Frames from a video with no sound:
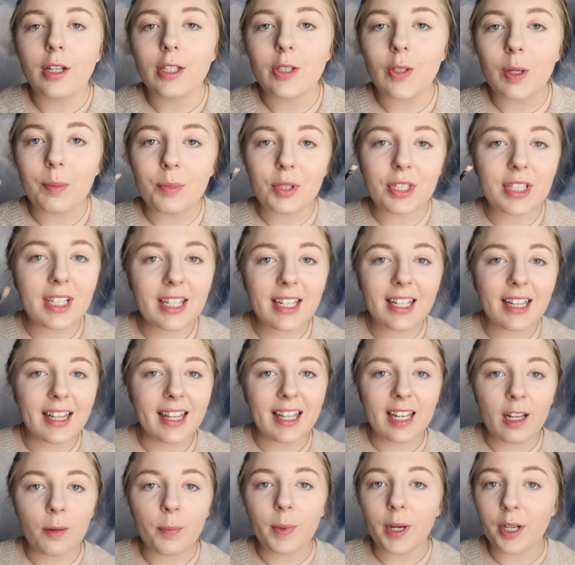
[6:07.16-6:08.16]
So I'm just gonna
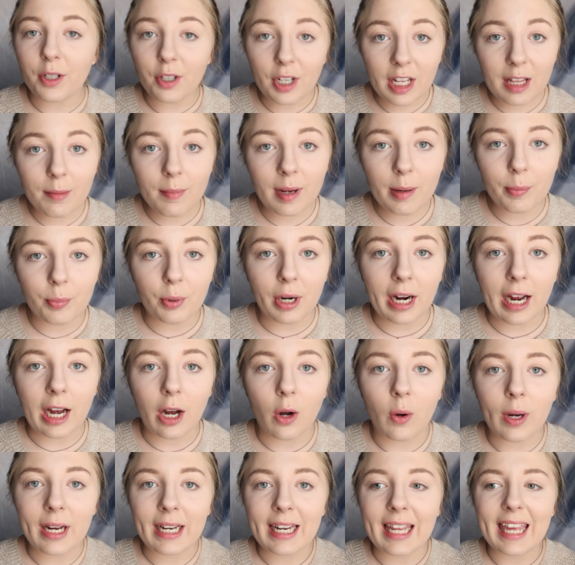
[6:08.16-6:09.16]
clean up underneath my
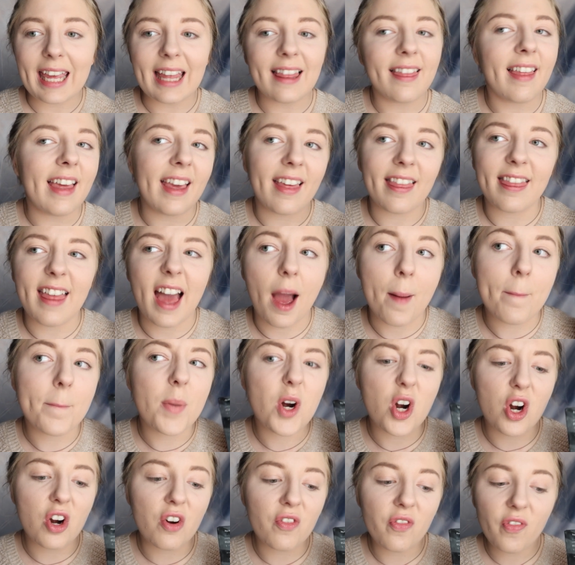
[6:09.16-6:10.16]
brow and get like
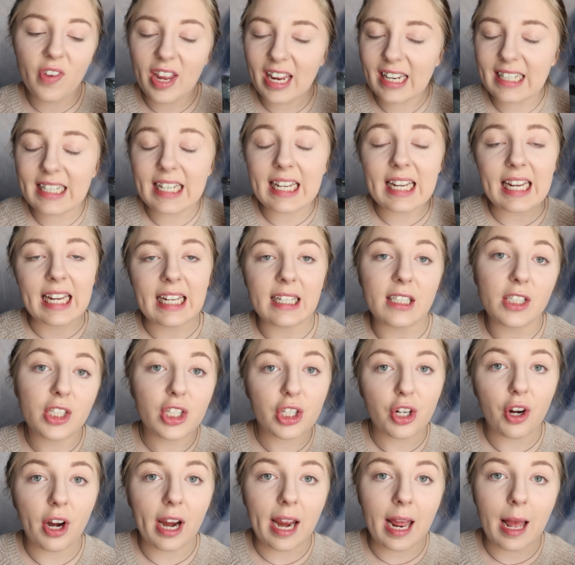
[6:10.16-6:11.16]
that perfect
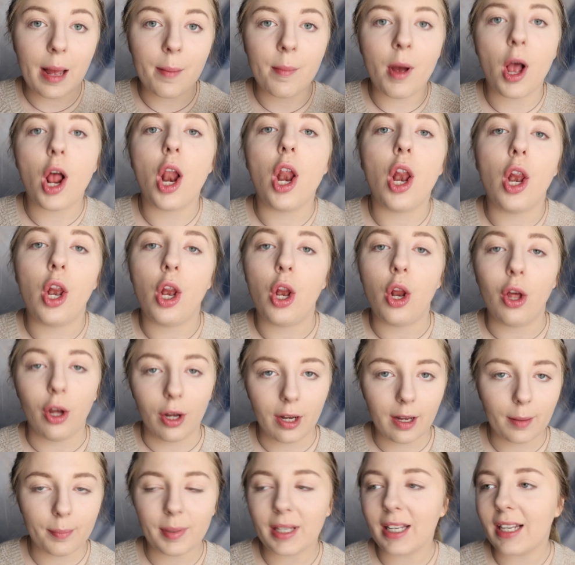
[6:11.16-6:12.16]
Instagram
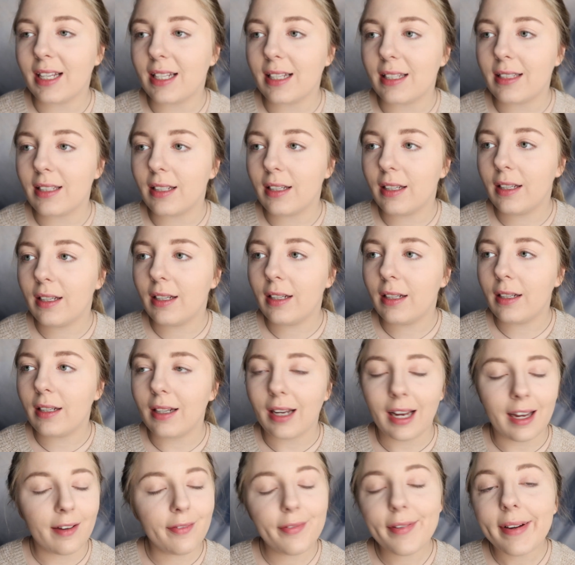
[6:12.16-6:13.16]
look because
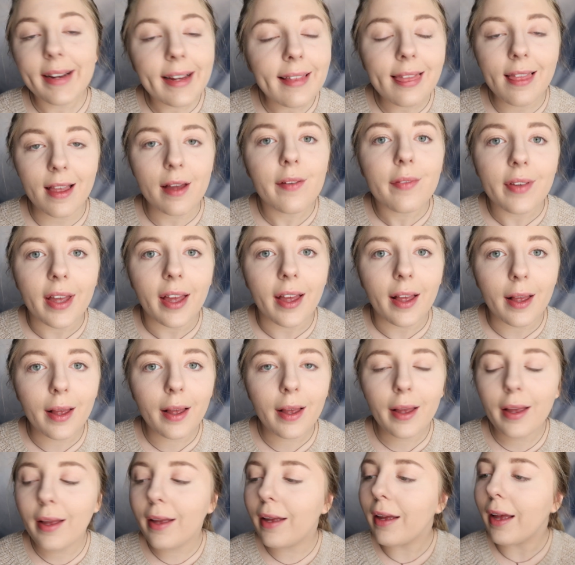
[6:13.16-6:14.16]
I freaking love it,
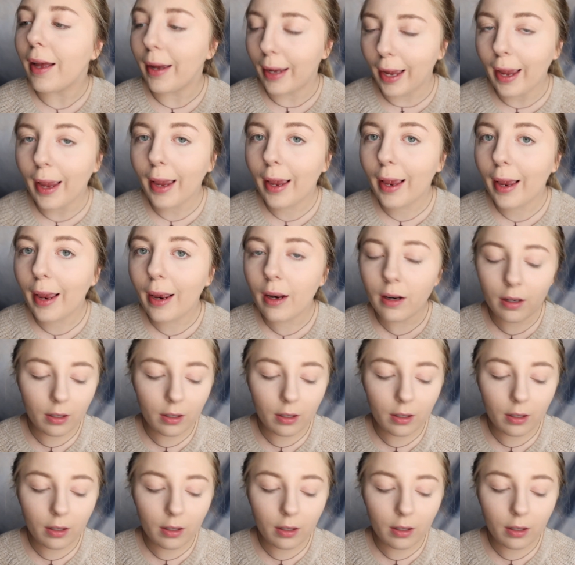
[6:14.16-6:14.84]
okay?